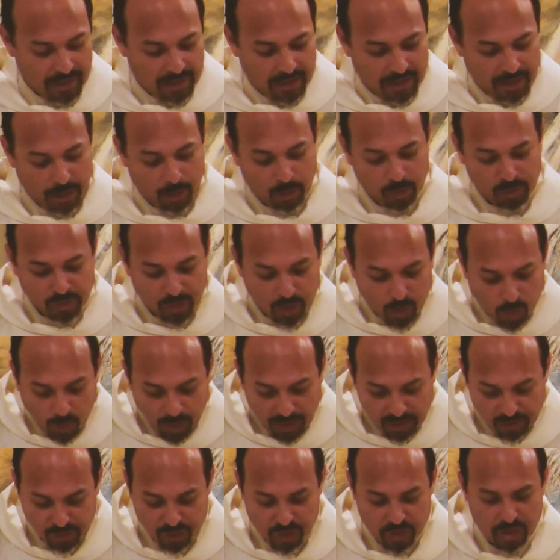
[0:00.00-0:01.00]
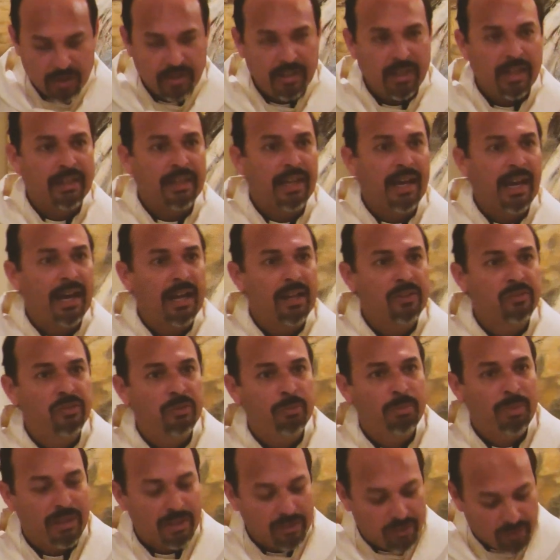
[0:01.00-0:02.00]
There was a question that had to
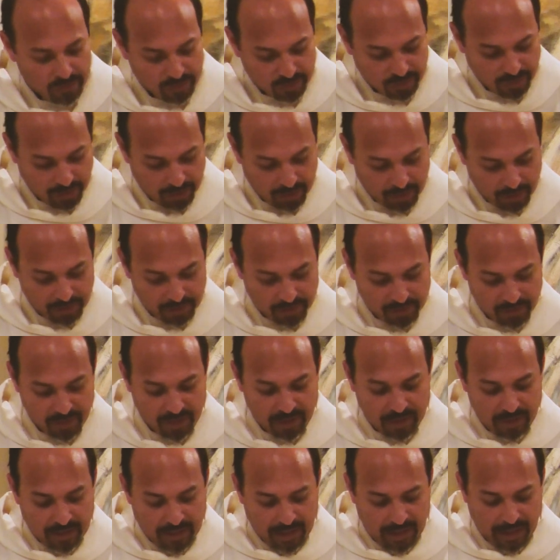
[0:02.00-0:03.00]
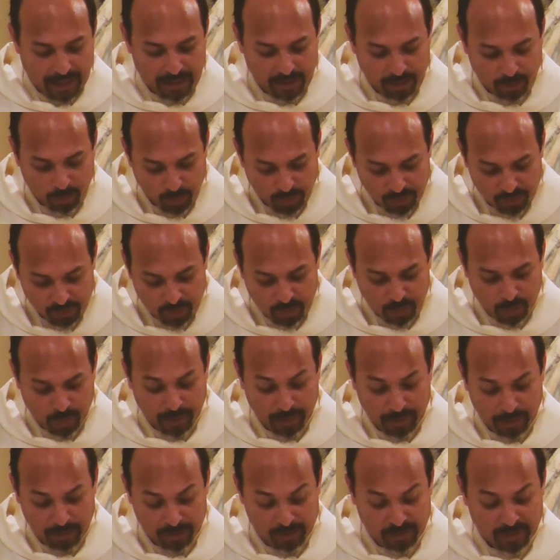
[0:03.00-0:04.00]
be discerned, and it was
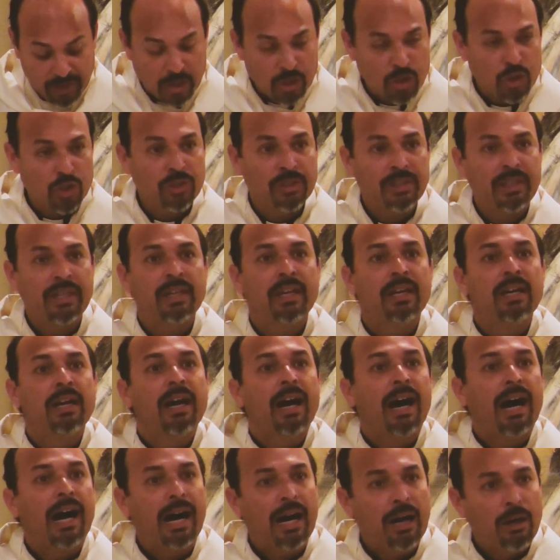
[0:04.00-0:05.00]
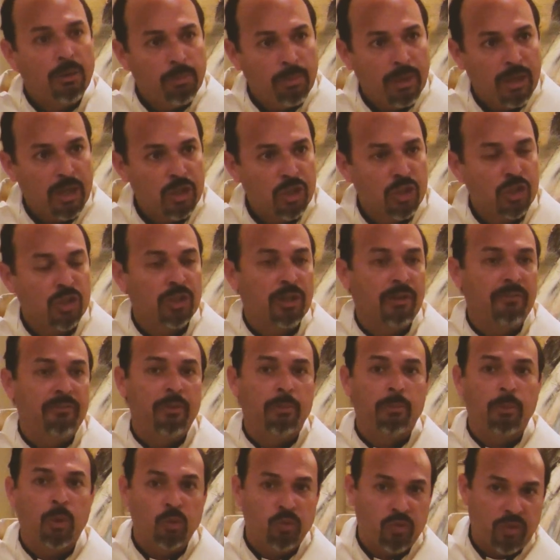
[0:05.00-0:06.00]
essentially how much of the
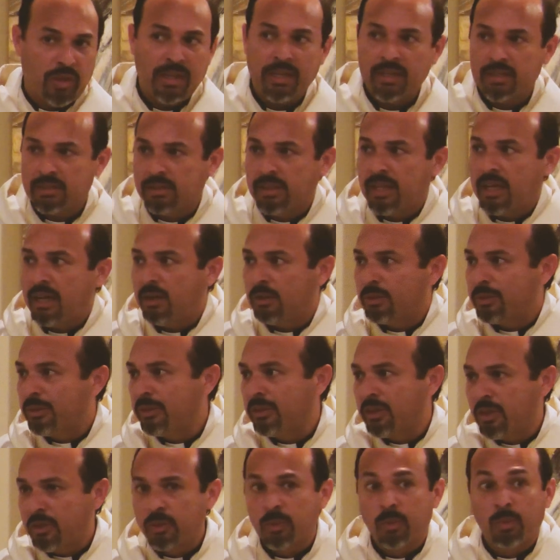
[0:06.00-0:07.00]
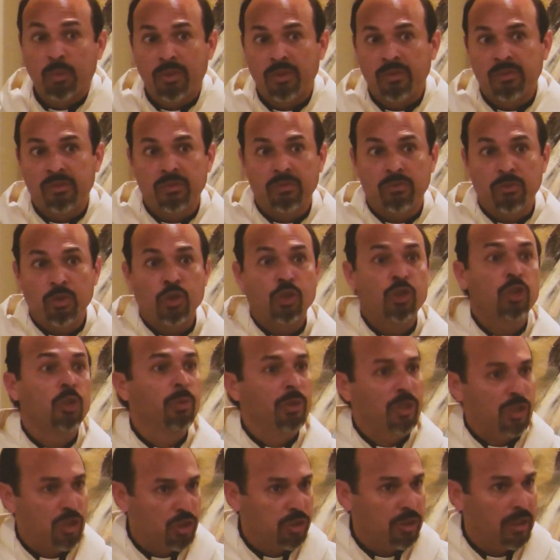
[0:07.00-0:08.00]
Mosaic law, or in other words, the
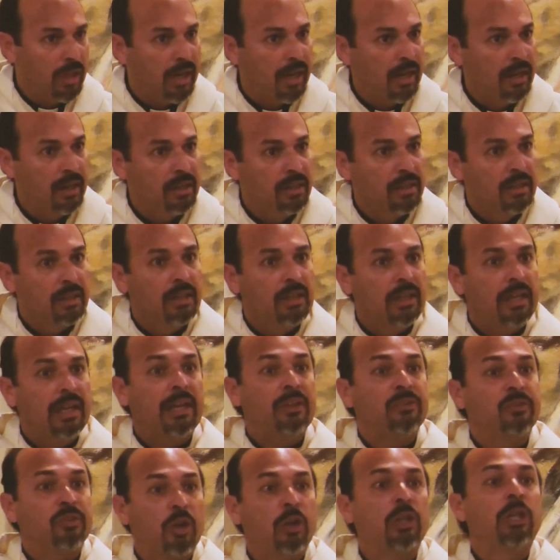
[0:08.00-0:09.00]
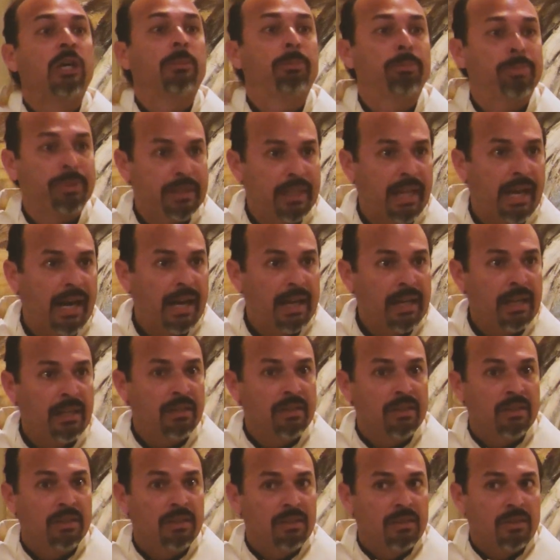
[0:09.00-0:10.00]
Jewish law, is going to apply
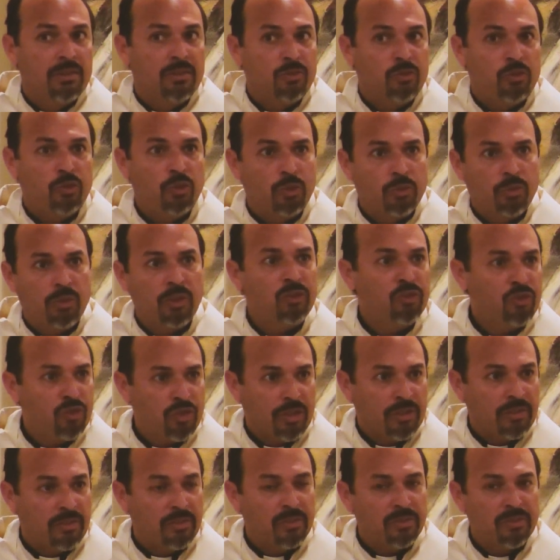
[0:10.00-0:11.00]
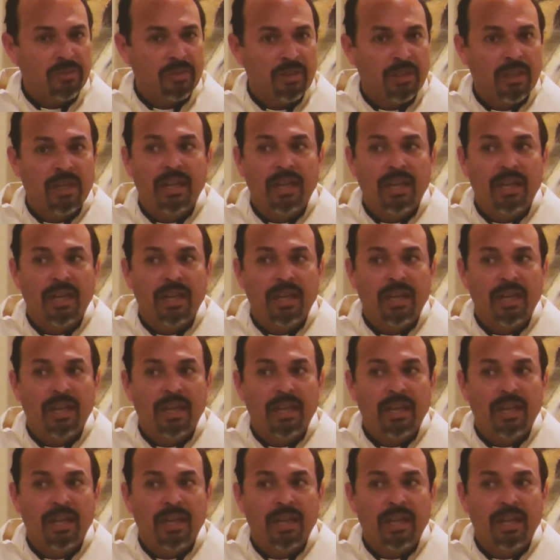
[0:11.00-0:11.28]
to Christians.